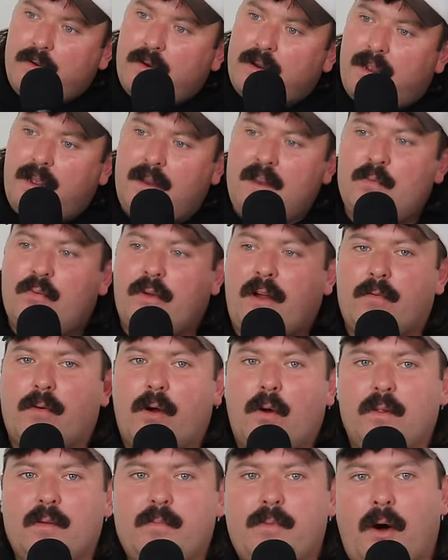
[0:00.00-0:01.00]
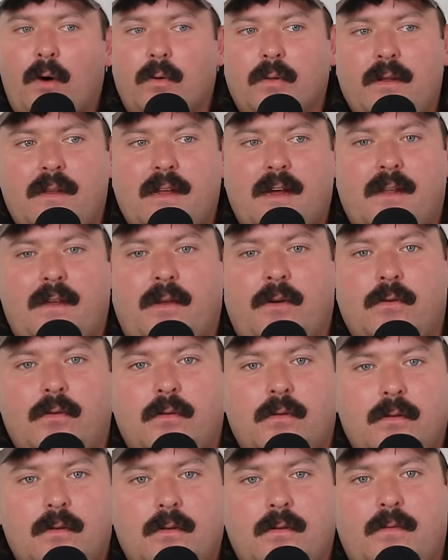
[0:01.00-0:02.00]
you were a kid and you played roly-poly down a hill?
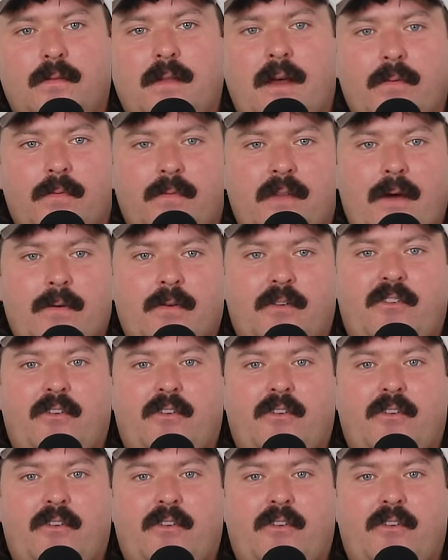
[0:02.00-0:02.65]
That was